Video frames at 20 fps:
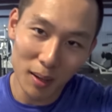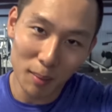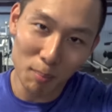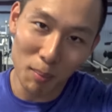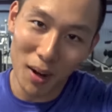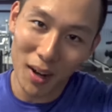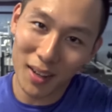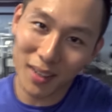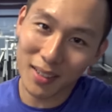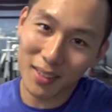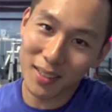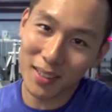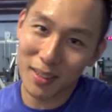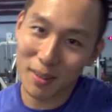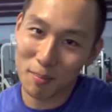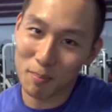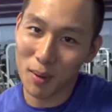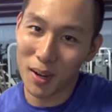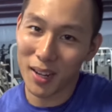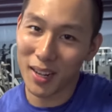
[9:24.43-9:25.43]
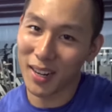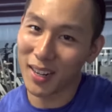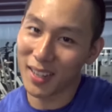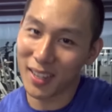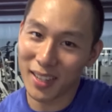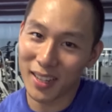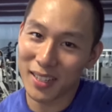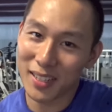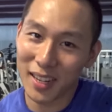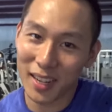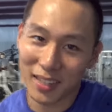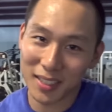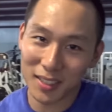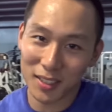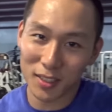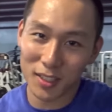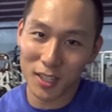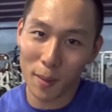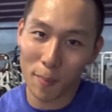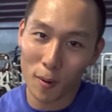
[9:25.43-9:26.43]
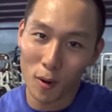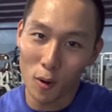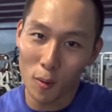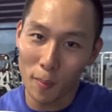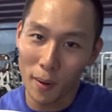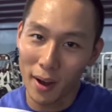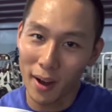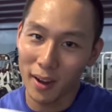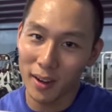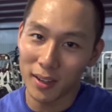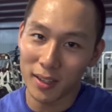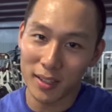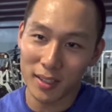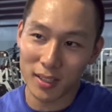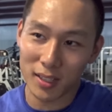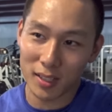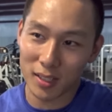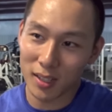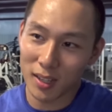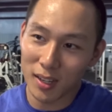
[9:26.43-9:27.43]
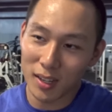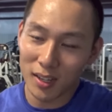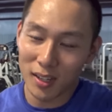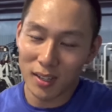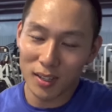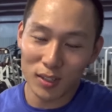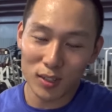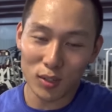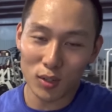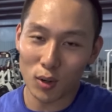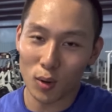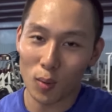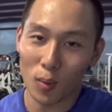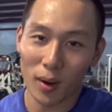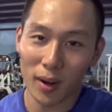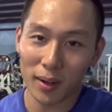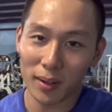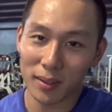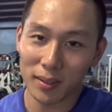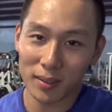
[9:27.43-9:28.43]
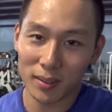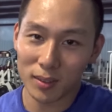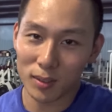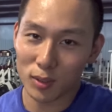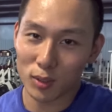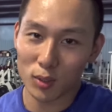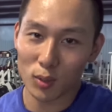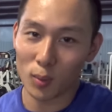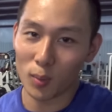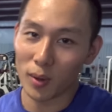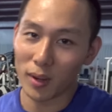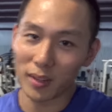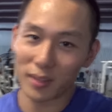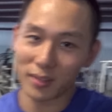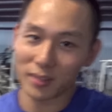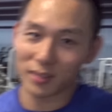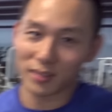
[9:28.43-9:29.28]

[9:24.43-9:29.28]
But he's not the typical back. He's so light. So light.